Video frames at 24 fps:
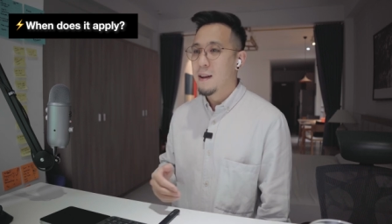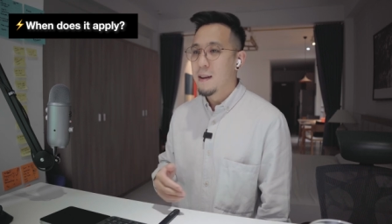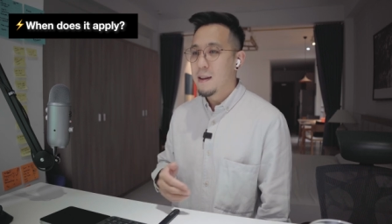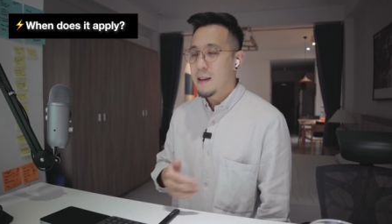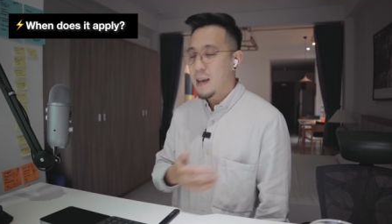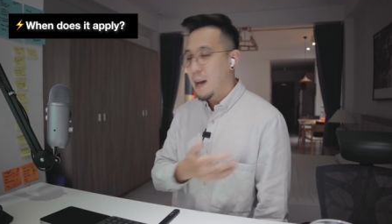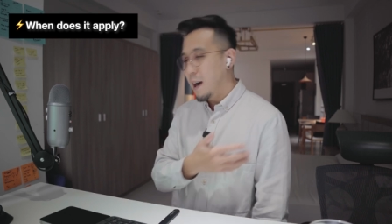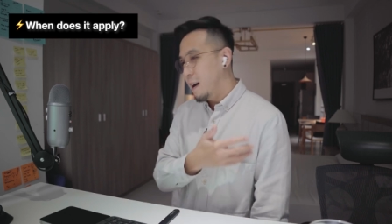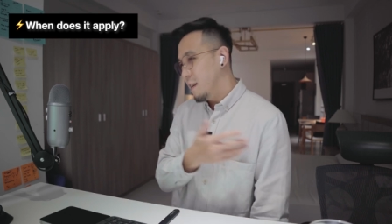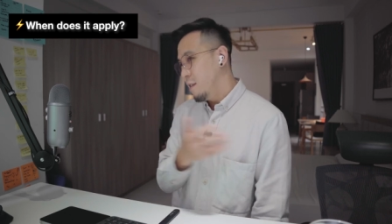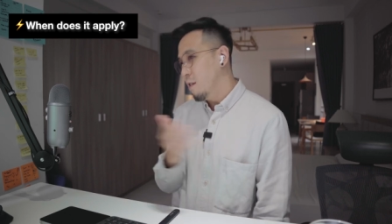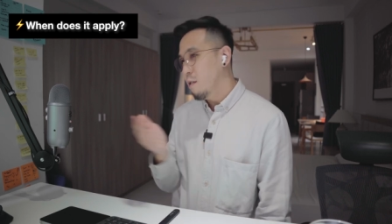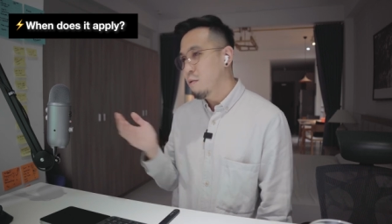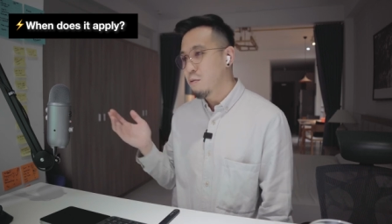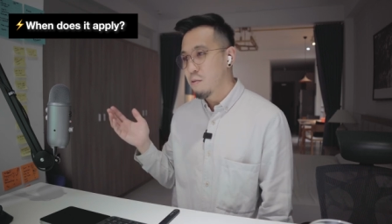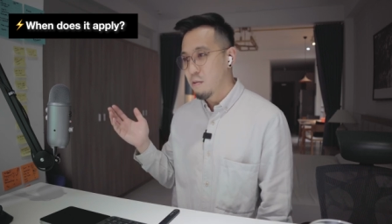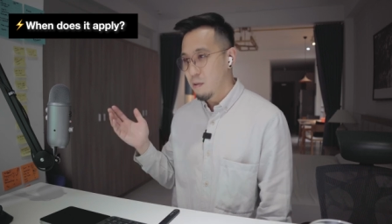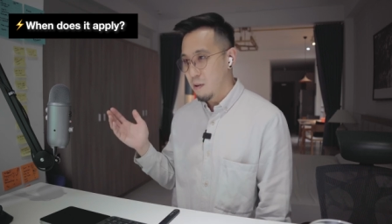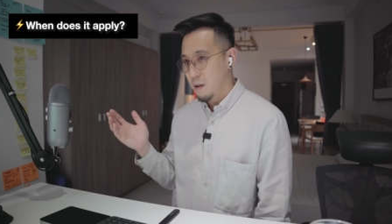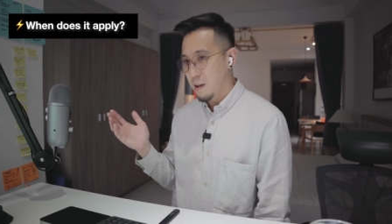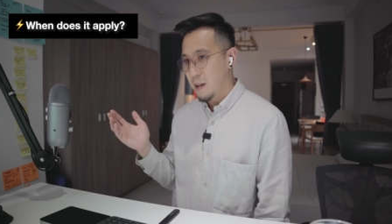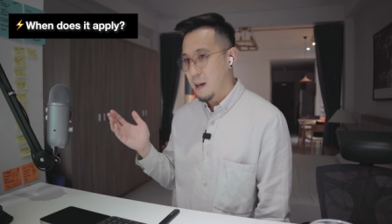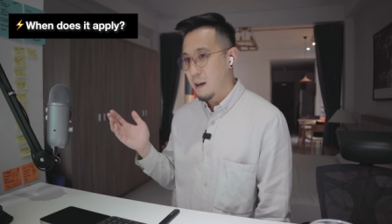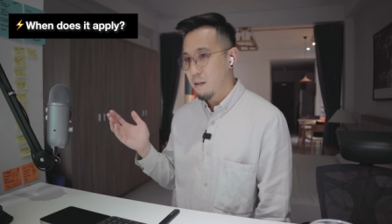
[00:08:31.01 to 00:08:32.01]
Yeah, I know
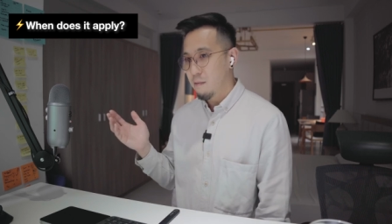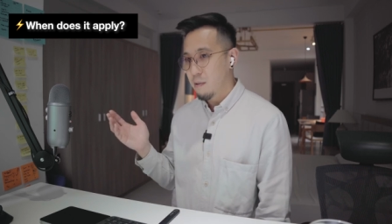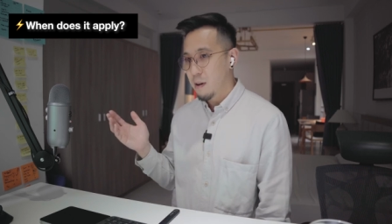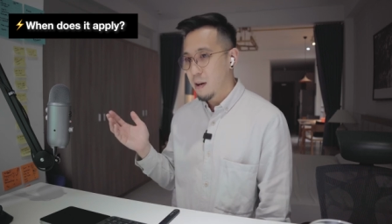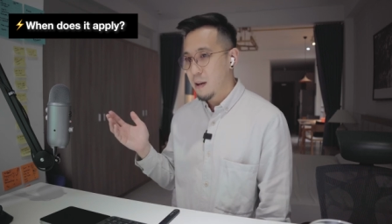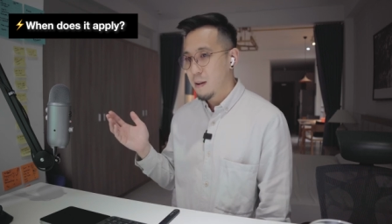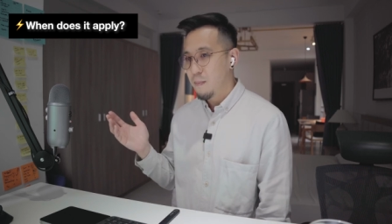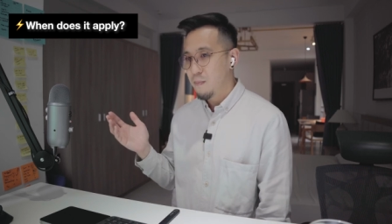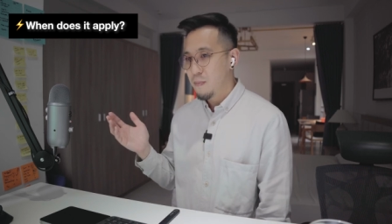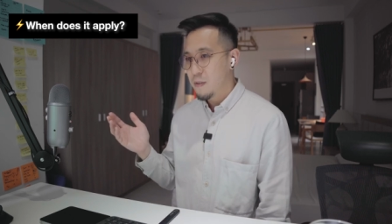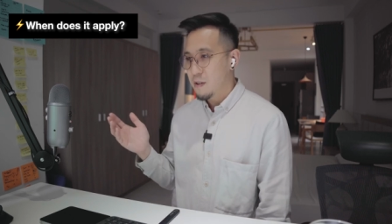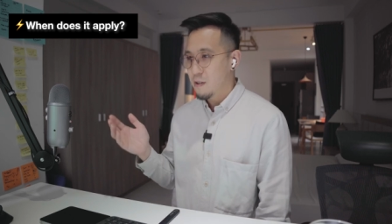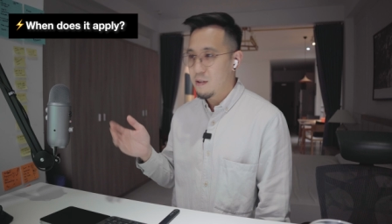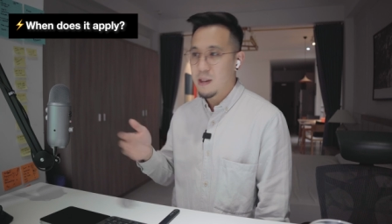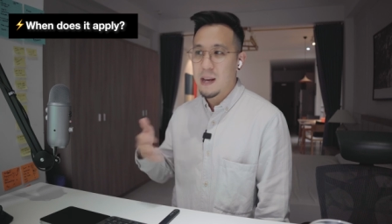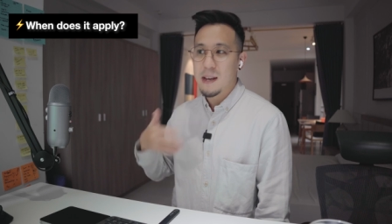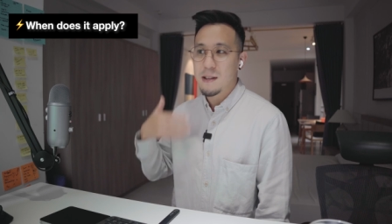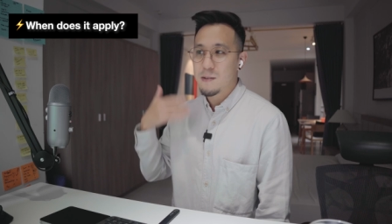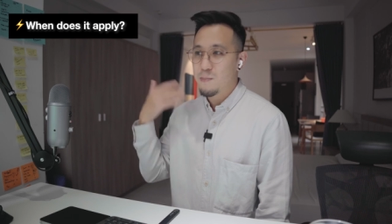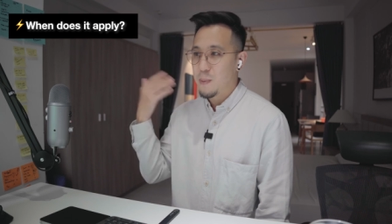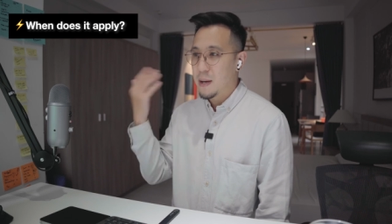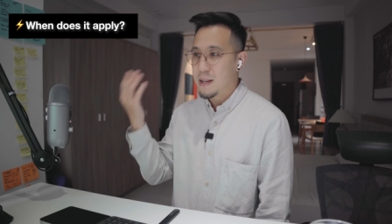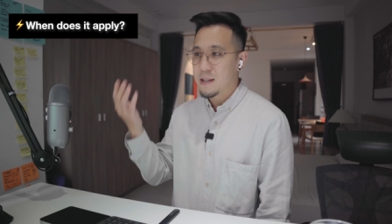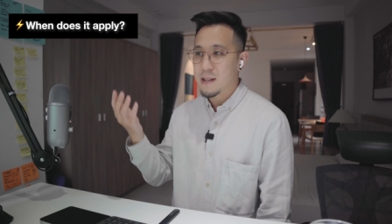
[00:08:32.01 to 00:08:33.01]
all of that, right? So
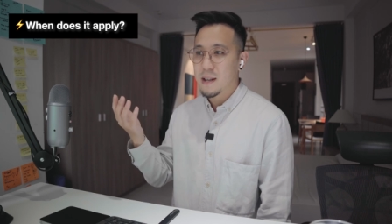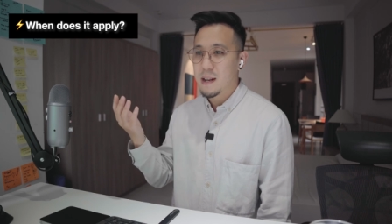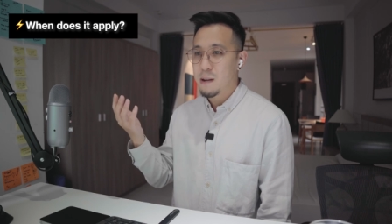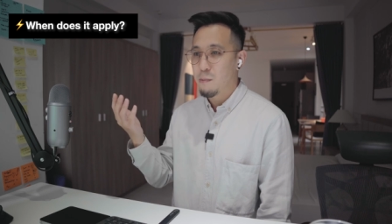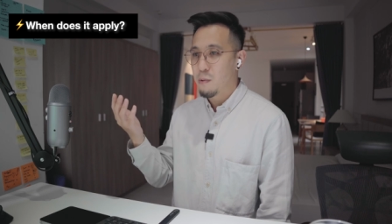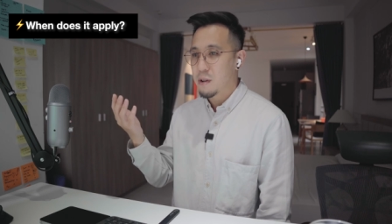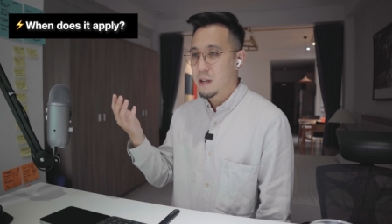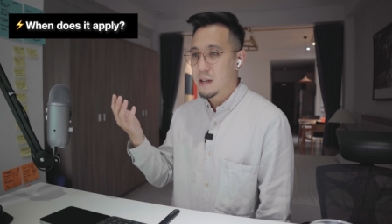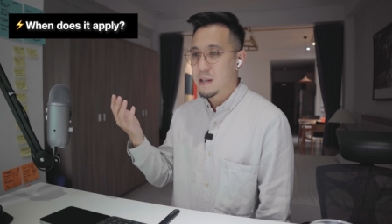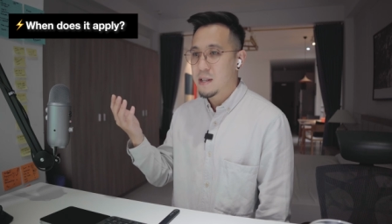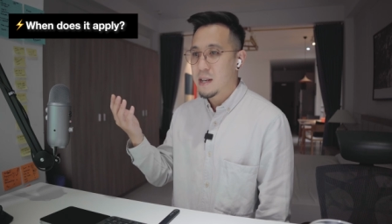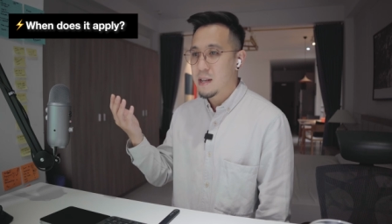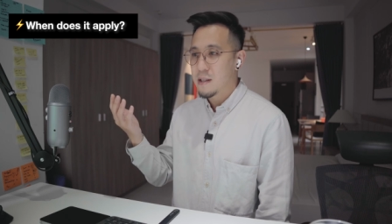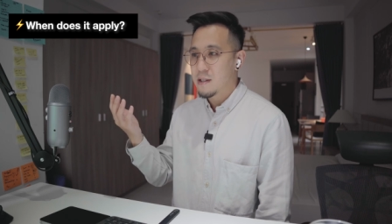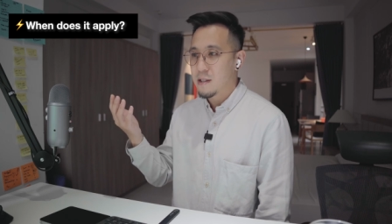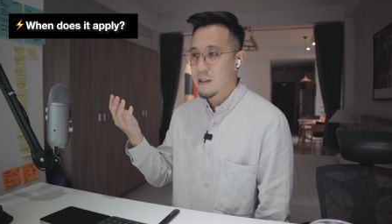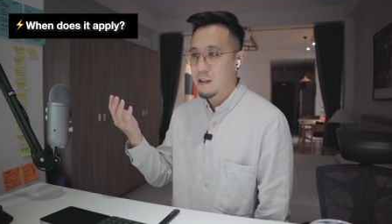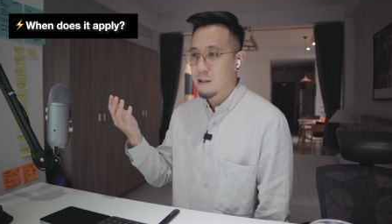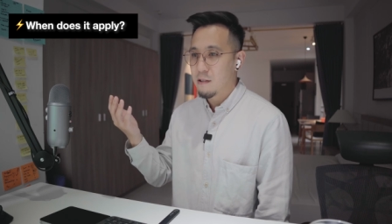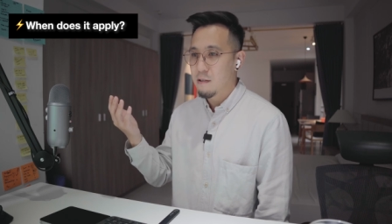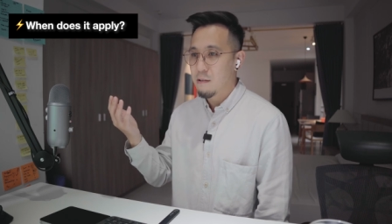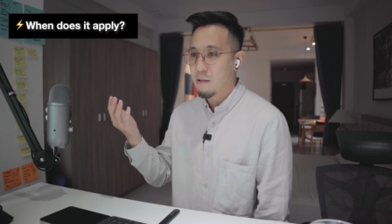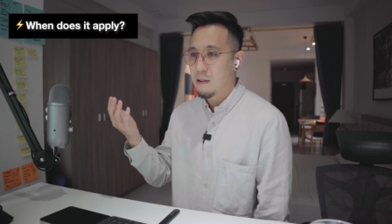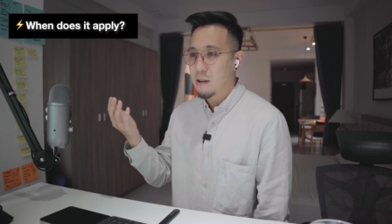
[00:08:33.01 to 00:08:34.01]
that's basically what they're
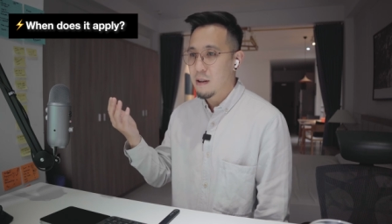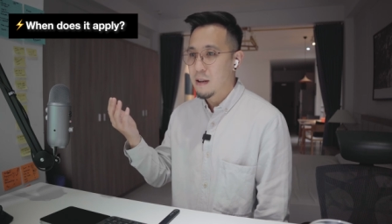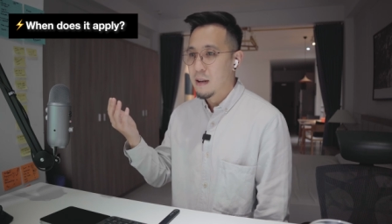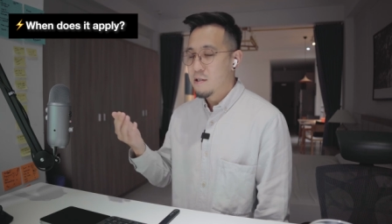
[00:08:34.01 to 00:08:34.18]
testing you on.